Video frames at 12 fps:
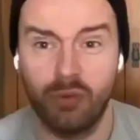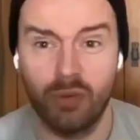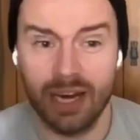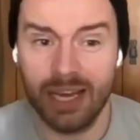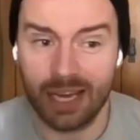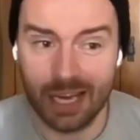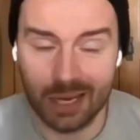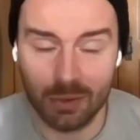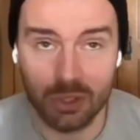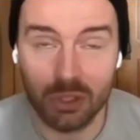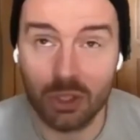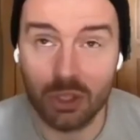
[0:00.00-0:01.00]
more fulfilling,
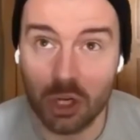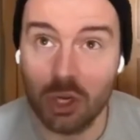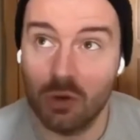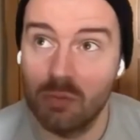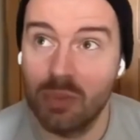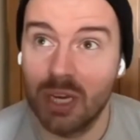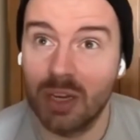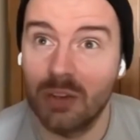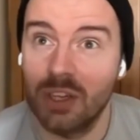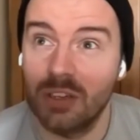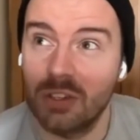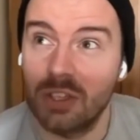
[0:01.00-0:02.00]
I would assume,
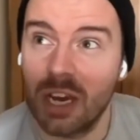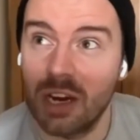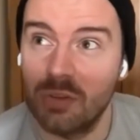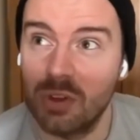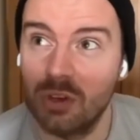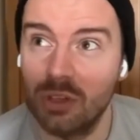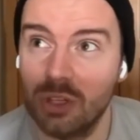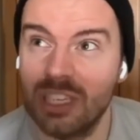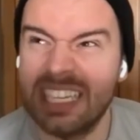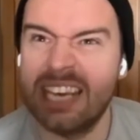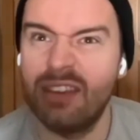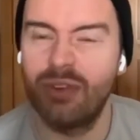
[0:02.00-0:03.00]
because it's kind of you're,
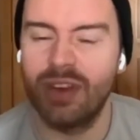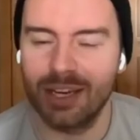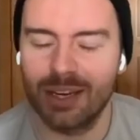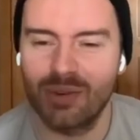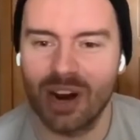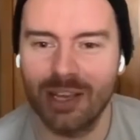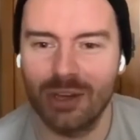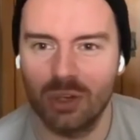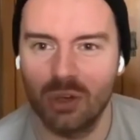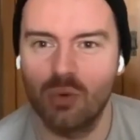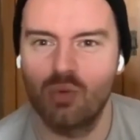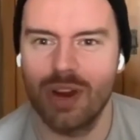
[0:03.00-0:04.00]
you're living,
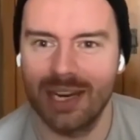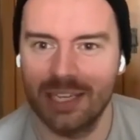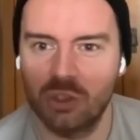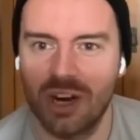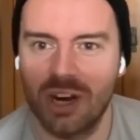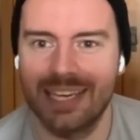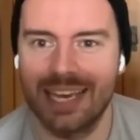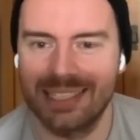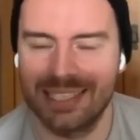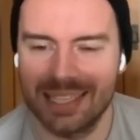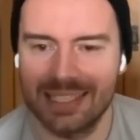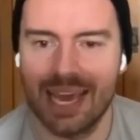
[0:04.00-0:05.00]
right? You're, you're really trying
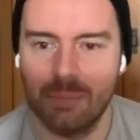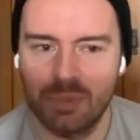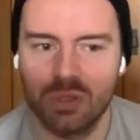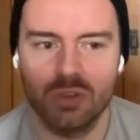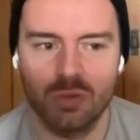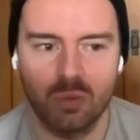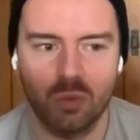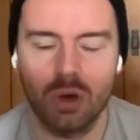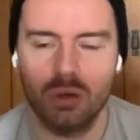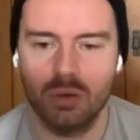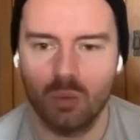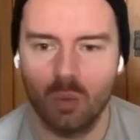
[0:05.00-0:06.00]
to get to the depths of
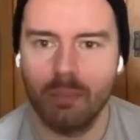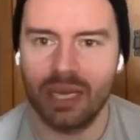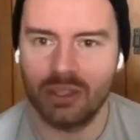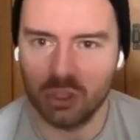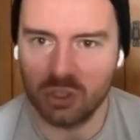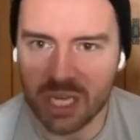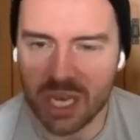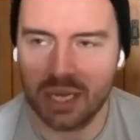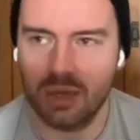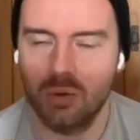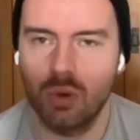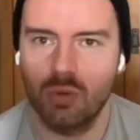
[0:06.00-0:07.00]
what what makes you
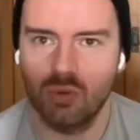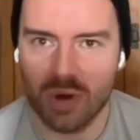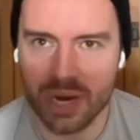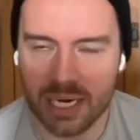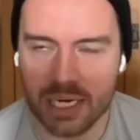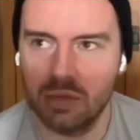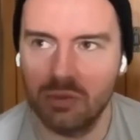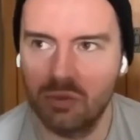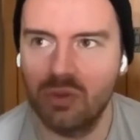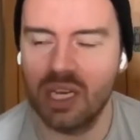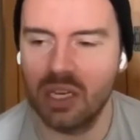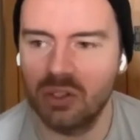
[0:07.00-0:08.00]
tick, what
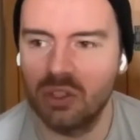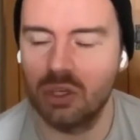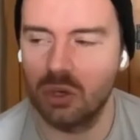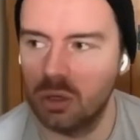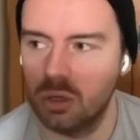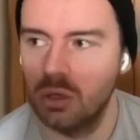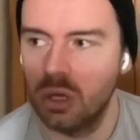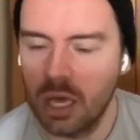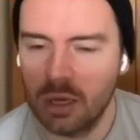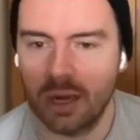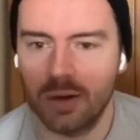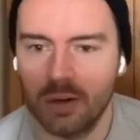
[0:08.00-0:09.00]
really feeds your
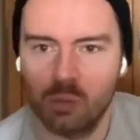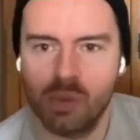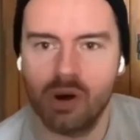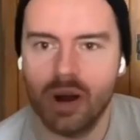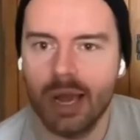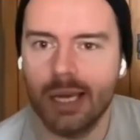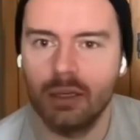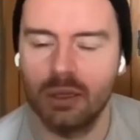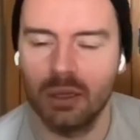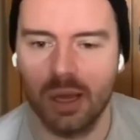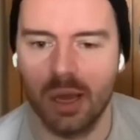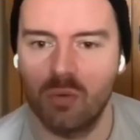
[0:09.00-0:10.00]
kind of spirit
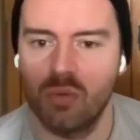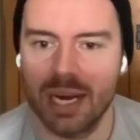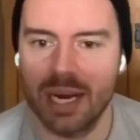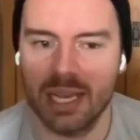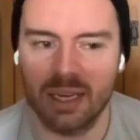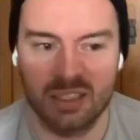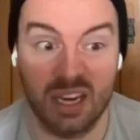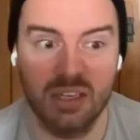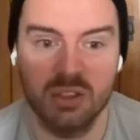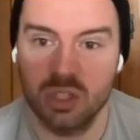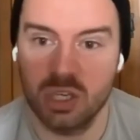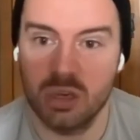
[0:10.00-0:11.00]
and and really
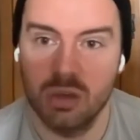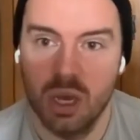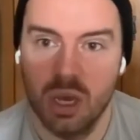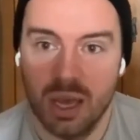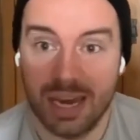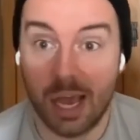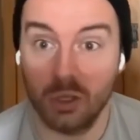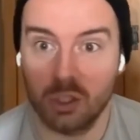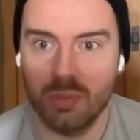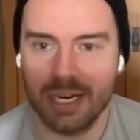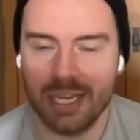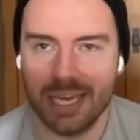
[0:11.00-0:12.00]
excites yeah. you, and
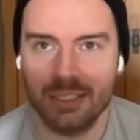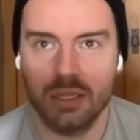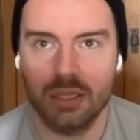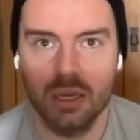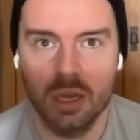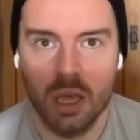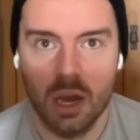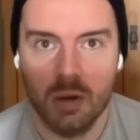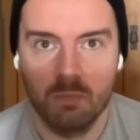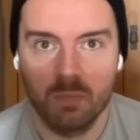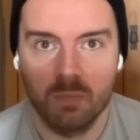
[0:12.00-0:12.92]
it ultimately is yeah. the